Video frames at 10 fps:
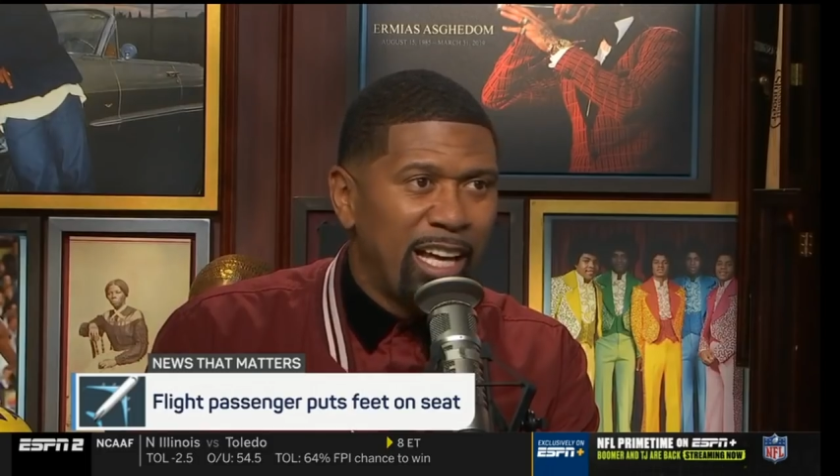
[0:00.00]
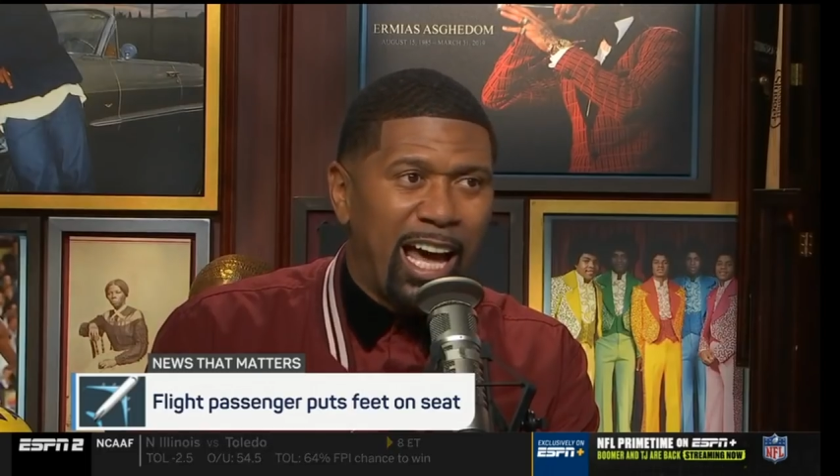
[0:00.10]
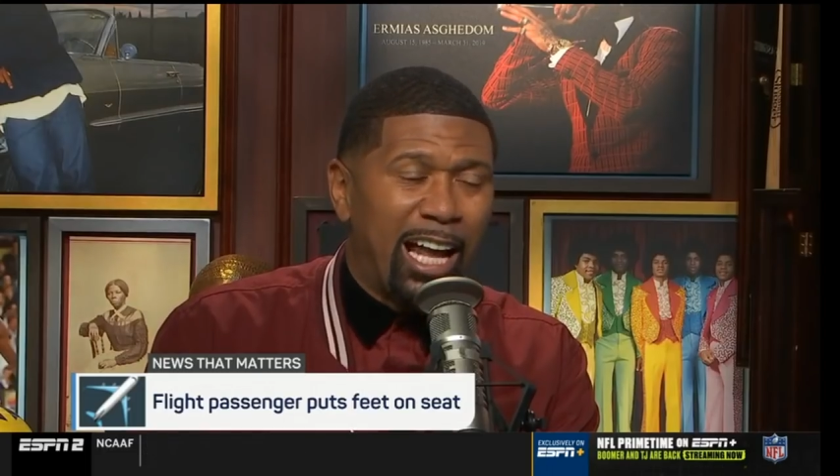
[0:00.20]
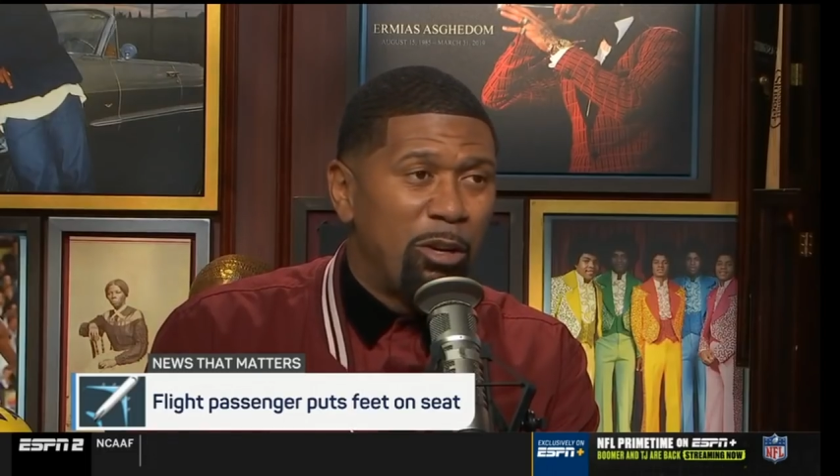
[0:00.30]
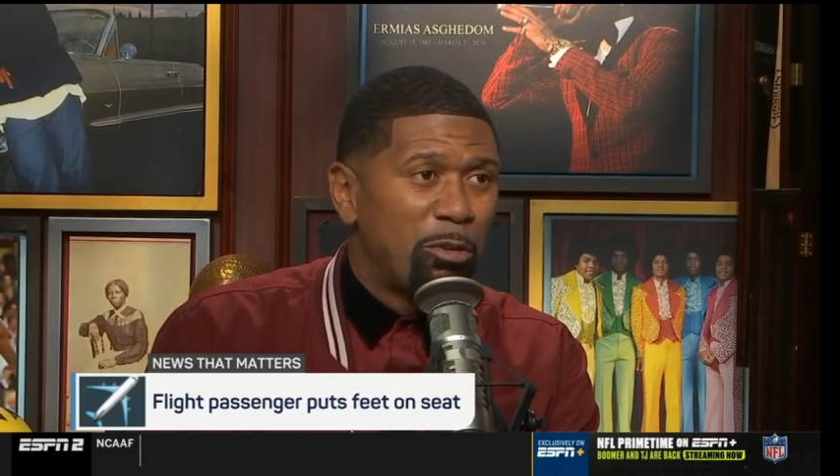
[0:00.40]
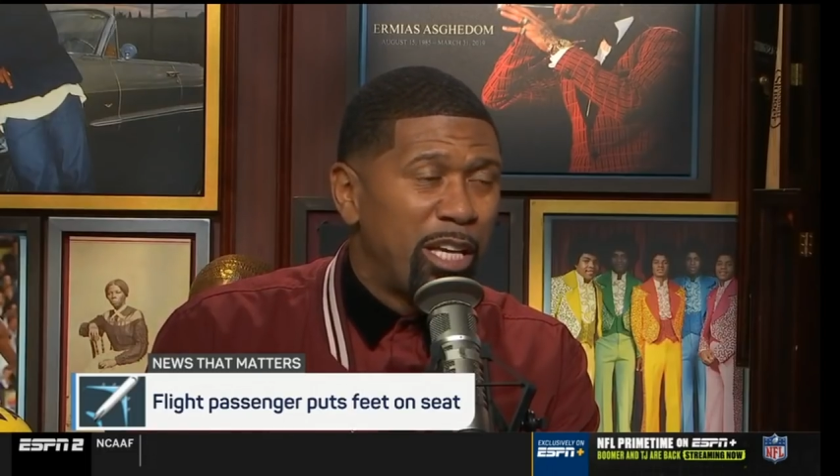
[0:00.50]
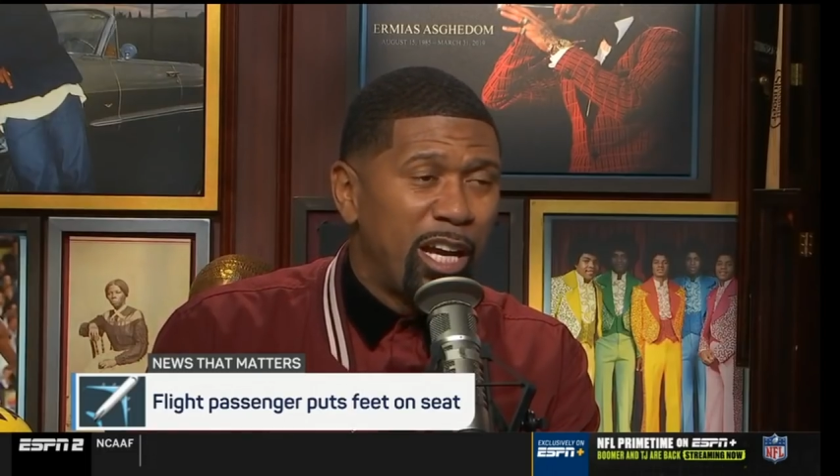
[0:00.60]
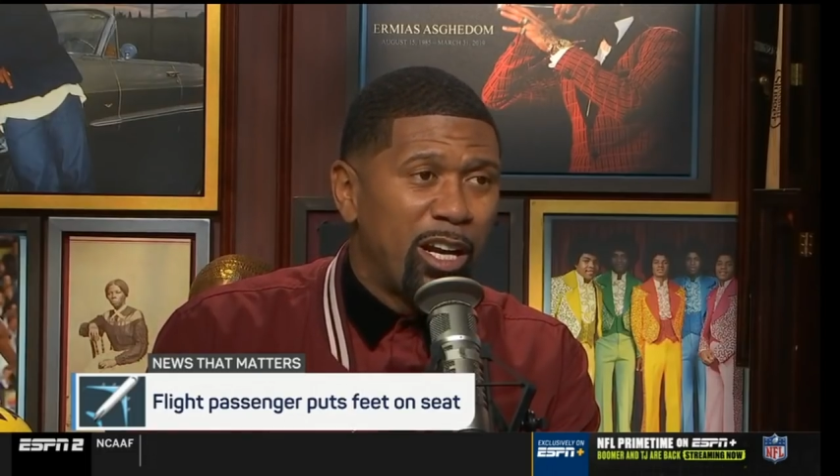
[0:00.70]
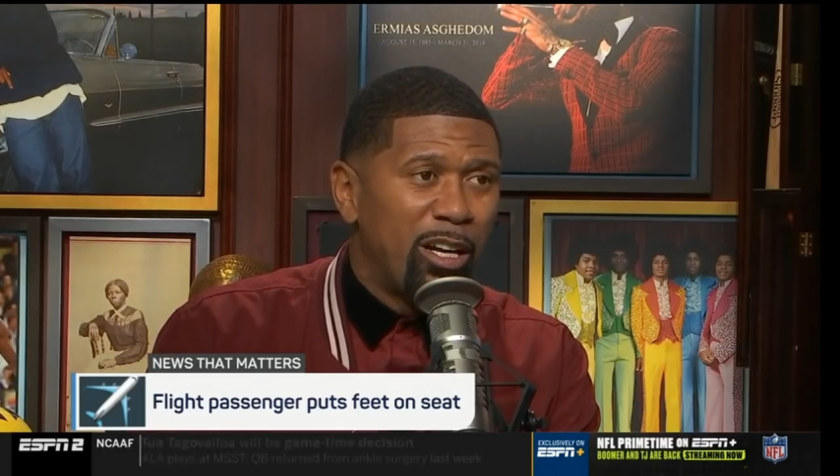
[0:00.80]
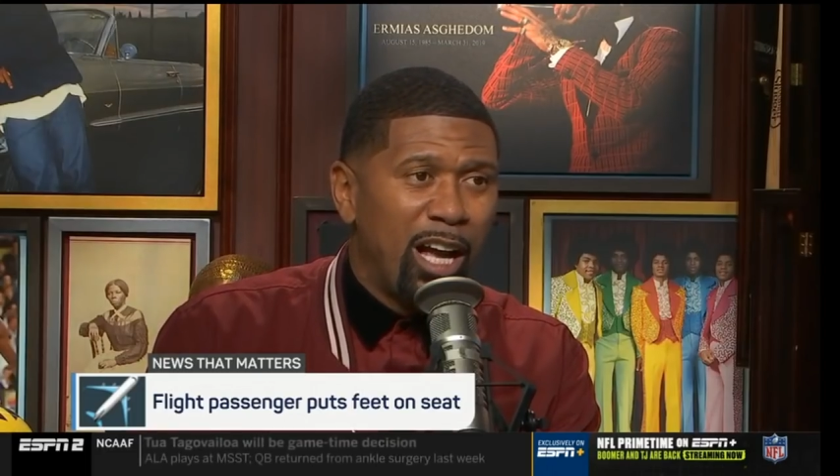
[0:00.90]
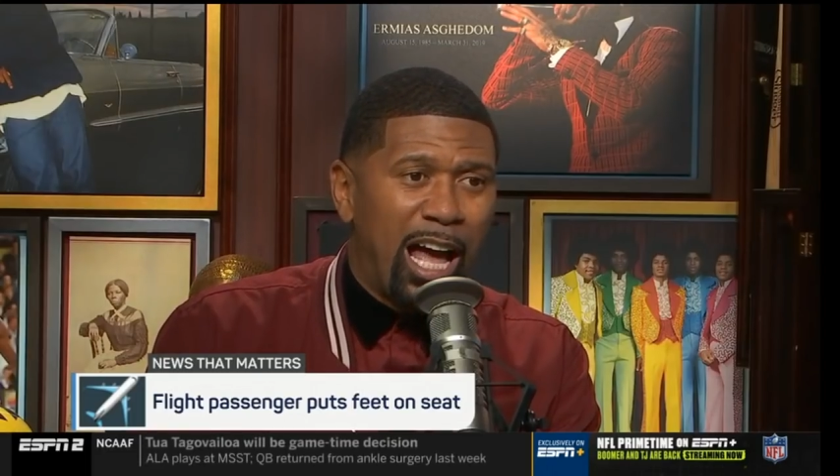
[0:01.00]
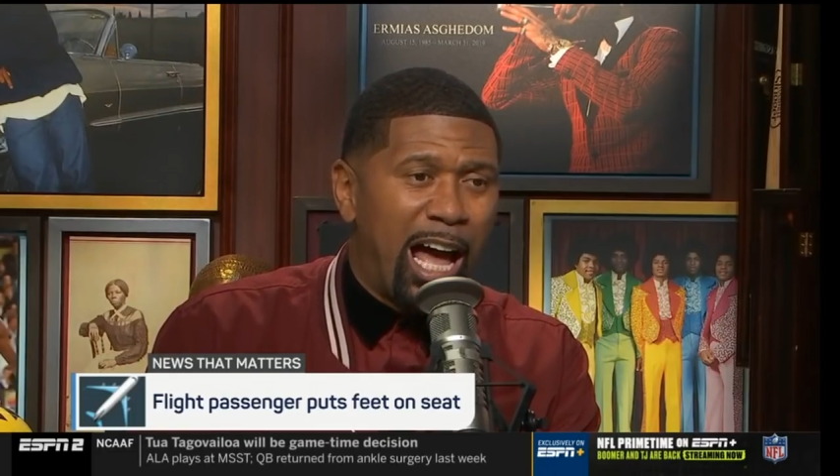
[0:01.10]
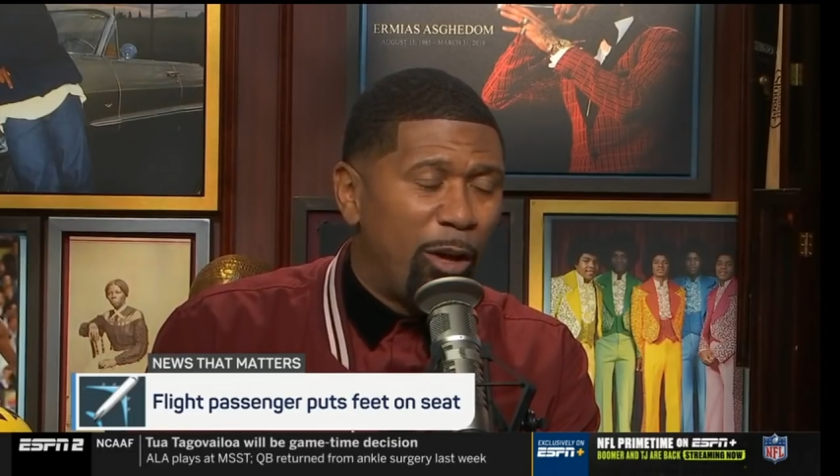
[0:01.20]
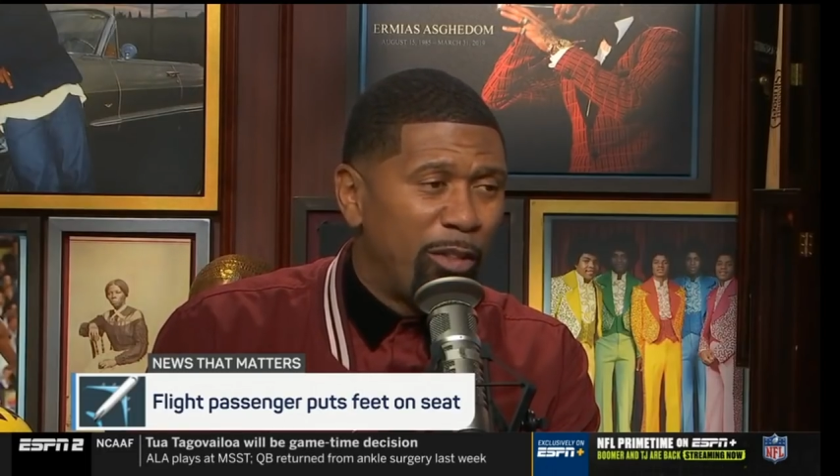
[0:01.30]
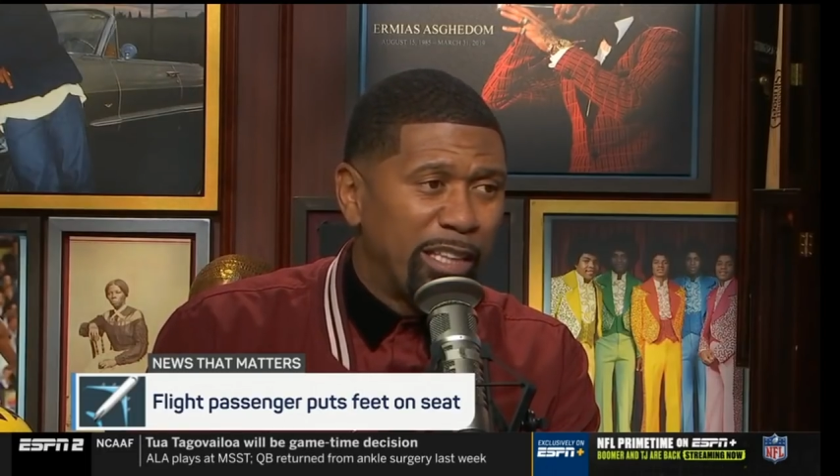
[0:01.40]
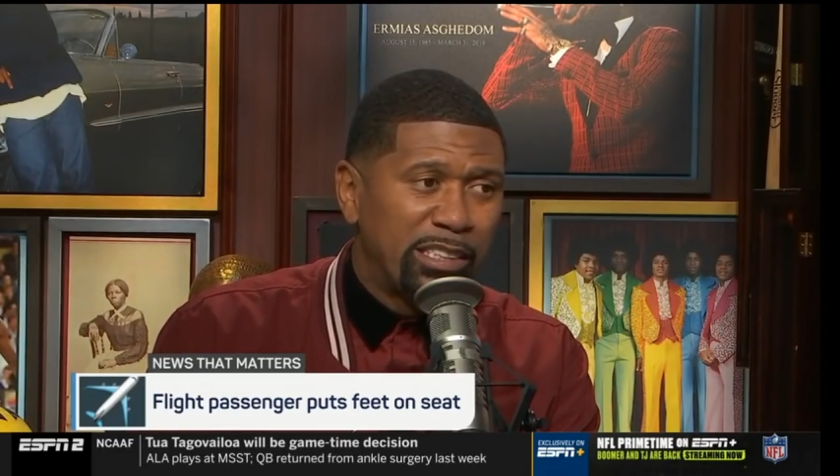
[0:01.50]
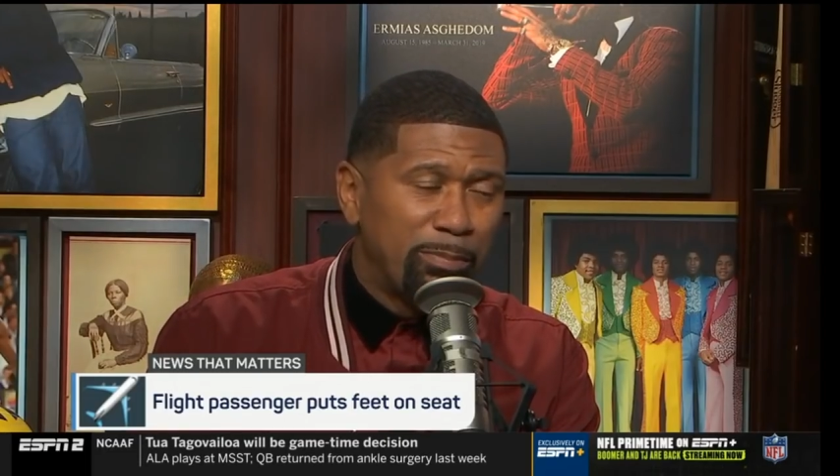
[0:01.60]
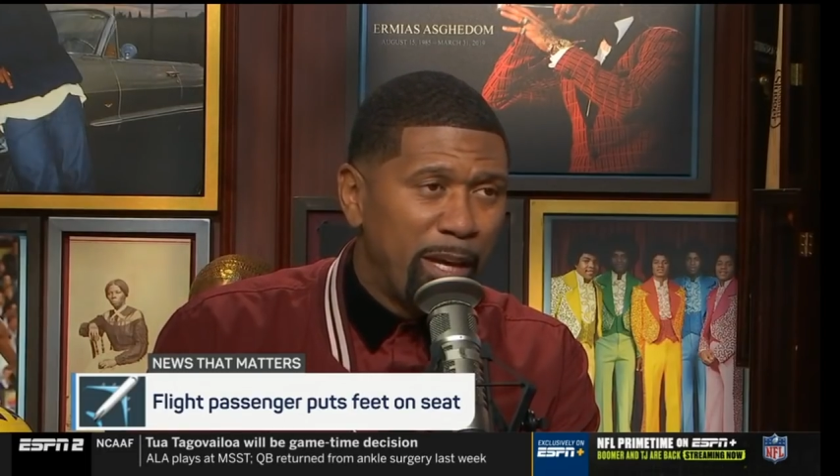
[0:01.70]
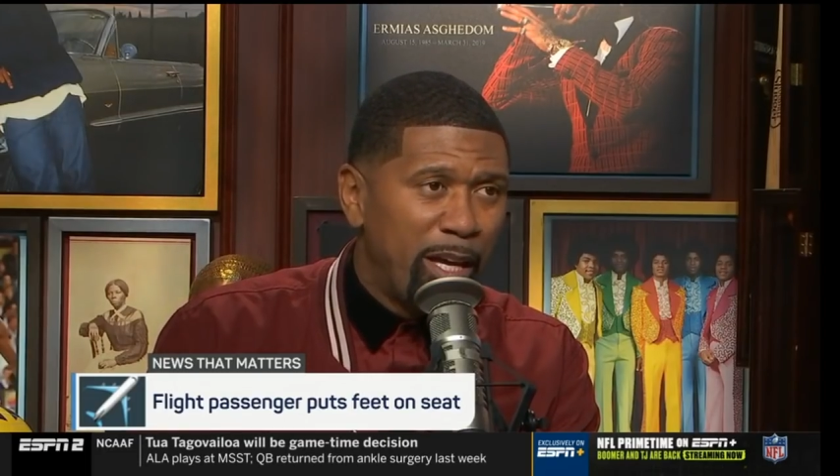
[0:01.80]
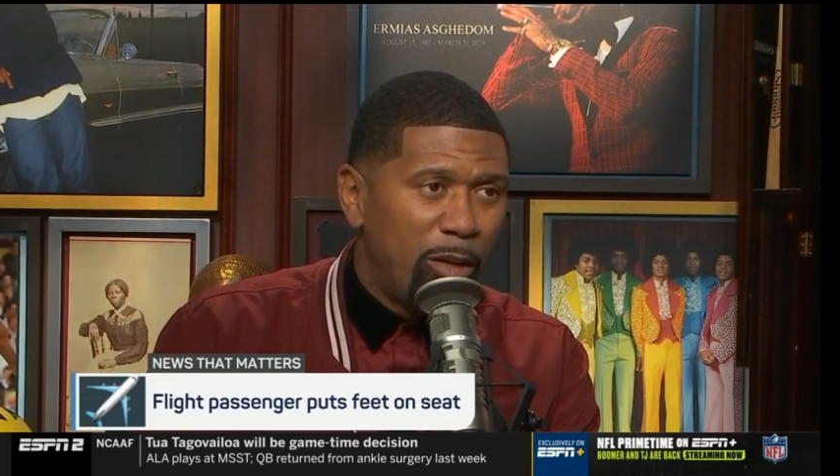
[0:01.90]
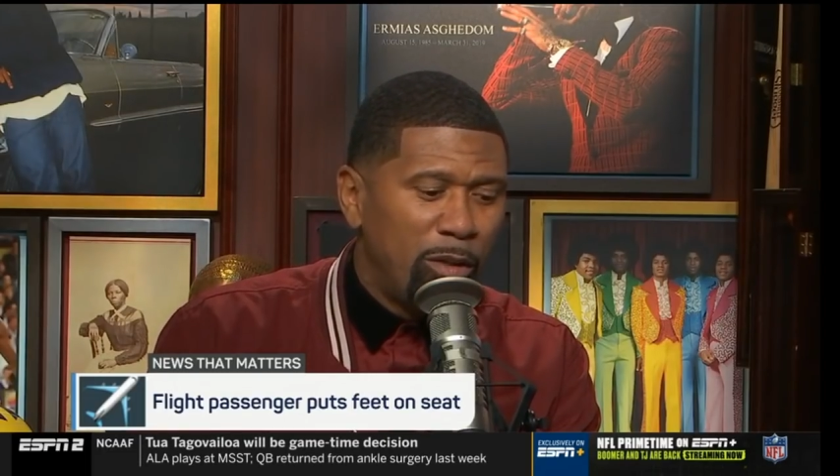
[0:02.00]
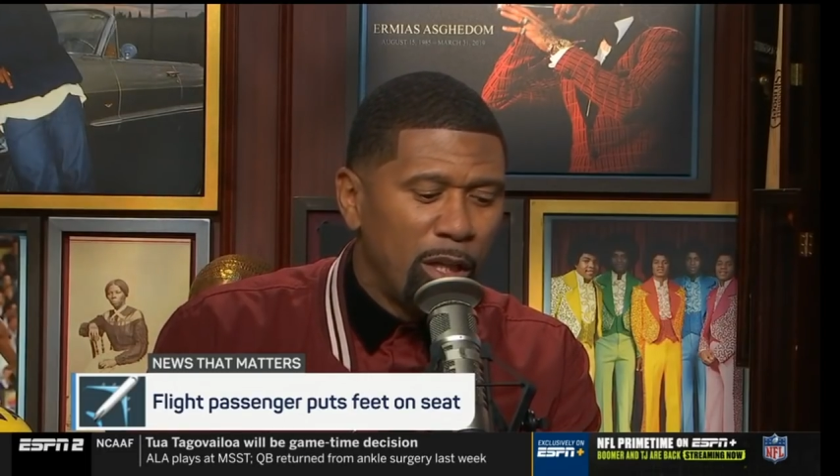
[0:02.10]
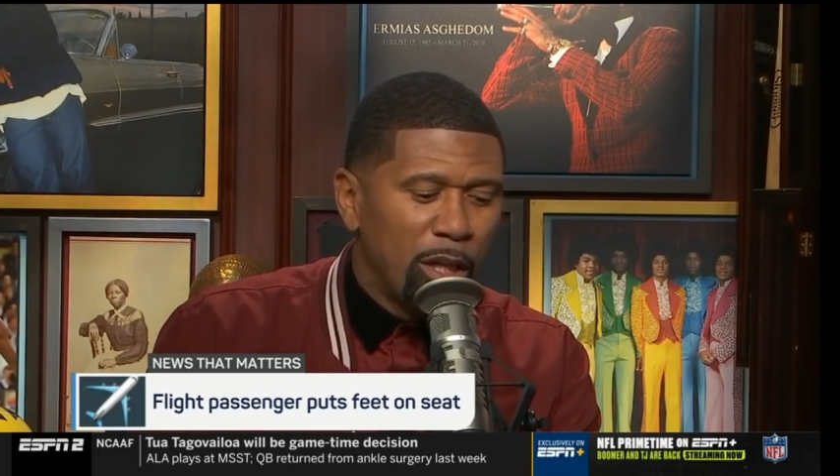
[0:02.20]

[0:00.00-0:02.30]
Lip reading: I don't care how they smell.